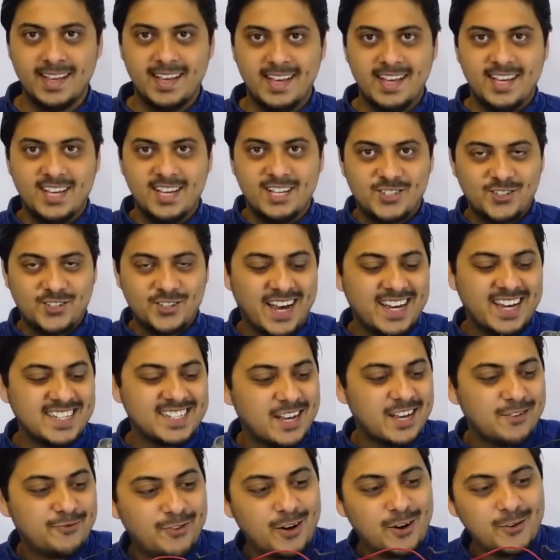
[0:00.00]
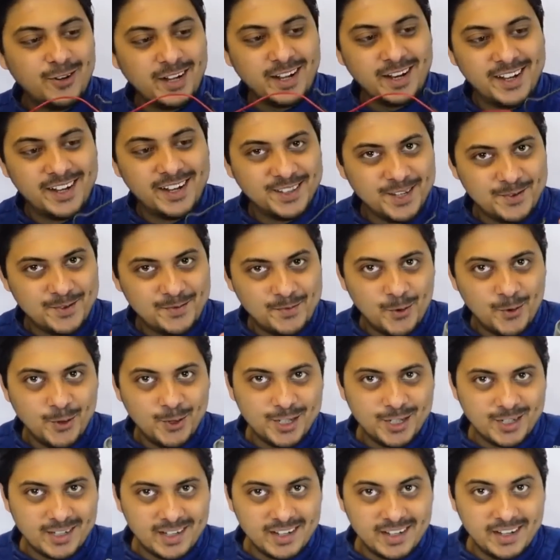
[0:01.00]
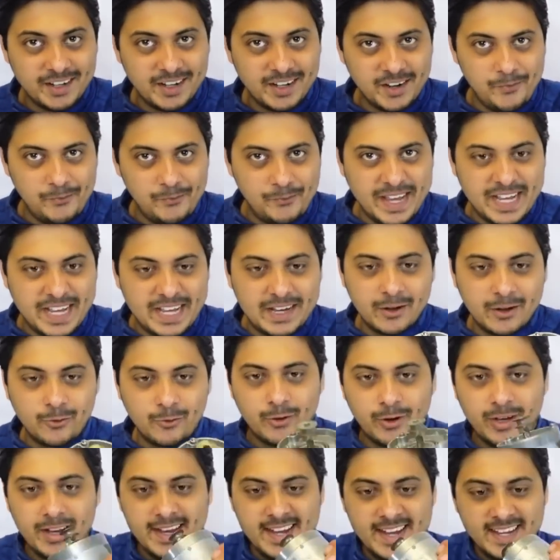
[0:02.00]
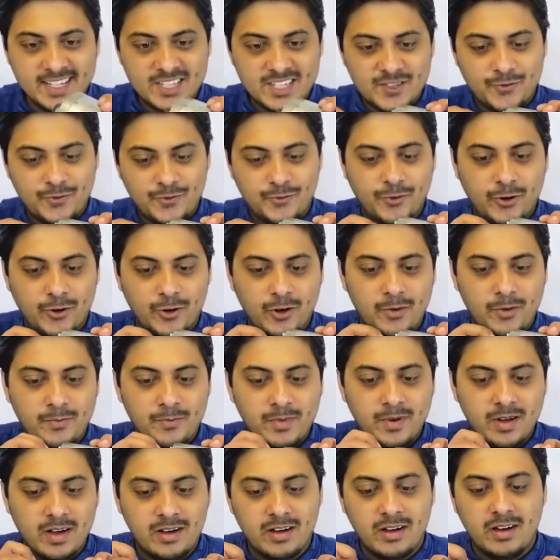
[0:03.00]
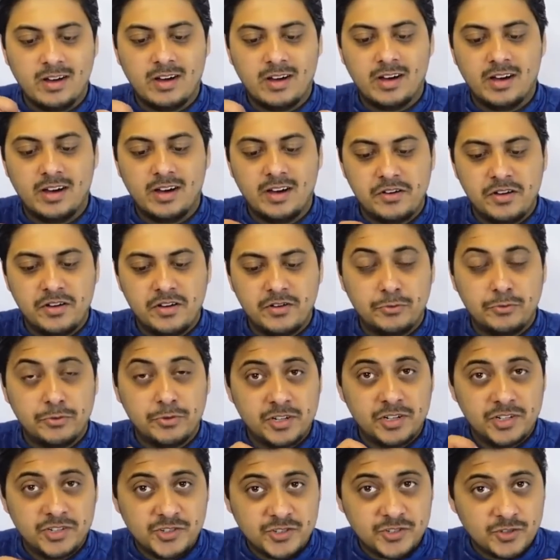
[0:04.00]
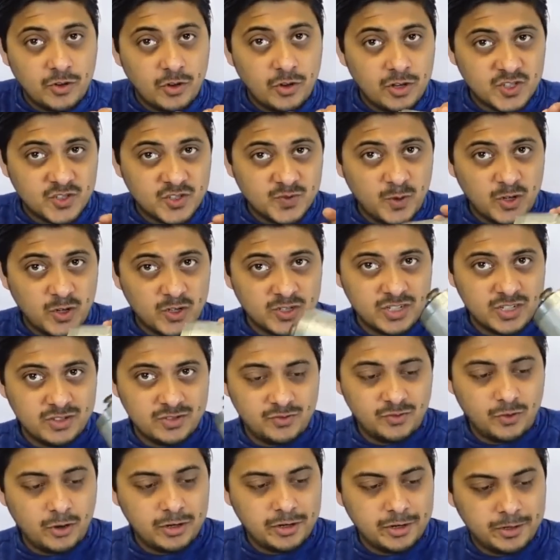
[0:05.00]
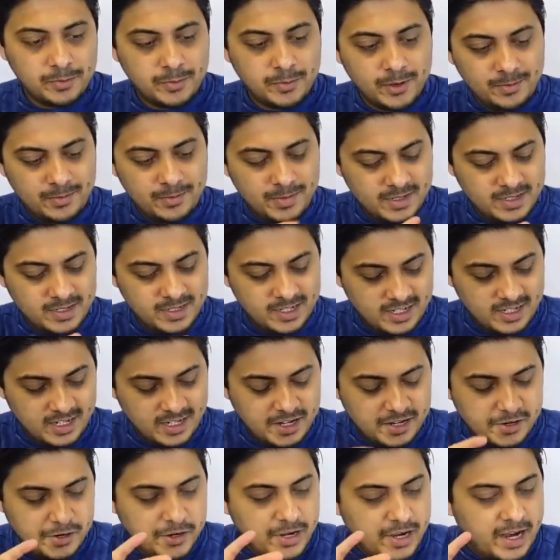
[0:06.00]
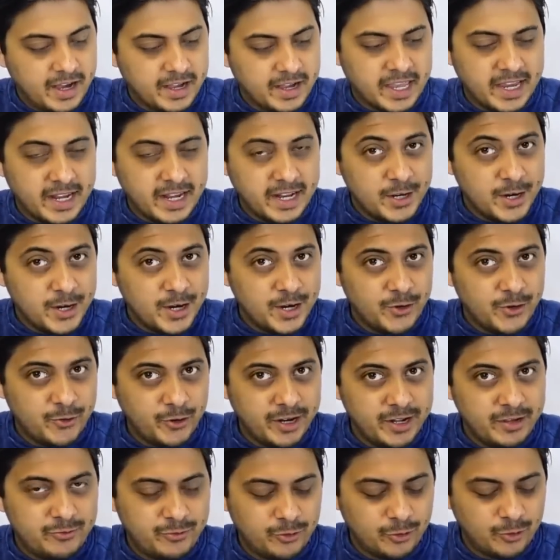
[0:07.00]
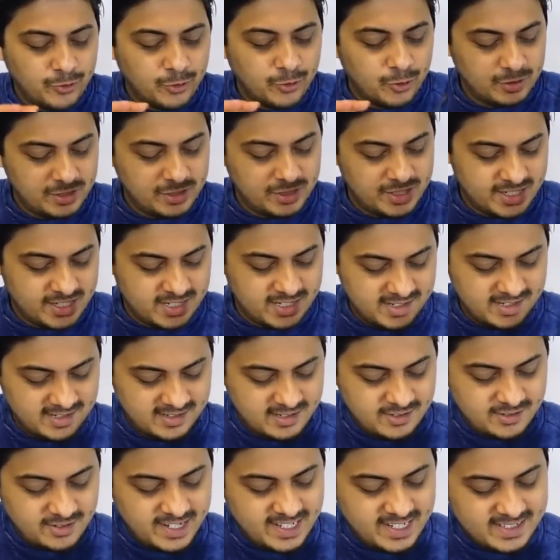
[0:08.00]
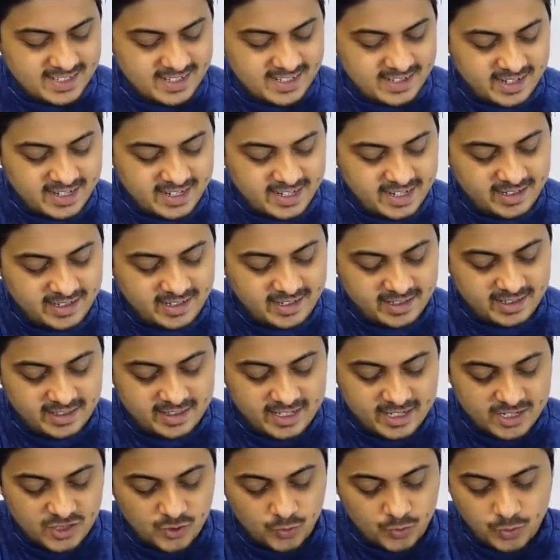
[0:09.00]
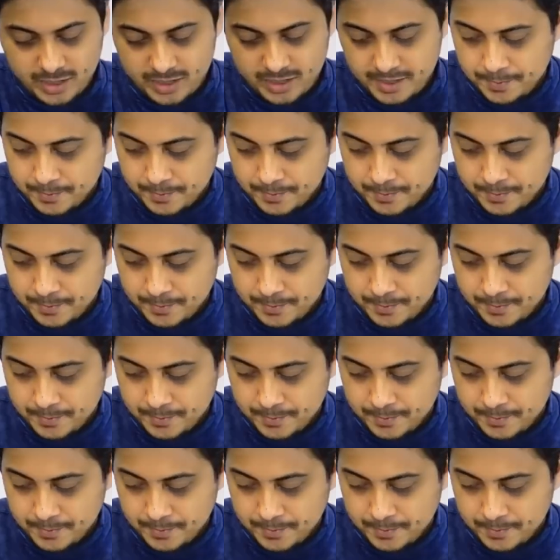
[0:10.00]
So guys, I found another motor, a little bigger one. It's from a reverse osmosis water pump. Again, 24 volts. So let's connect this one.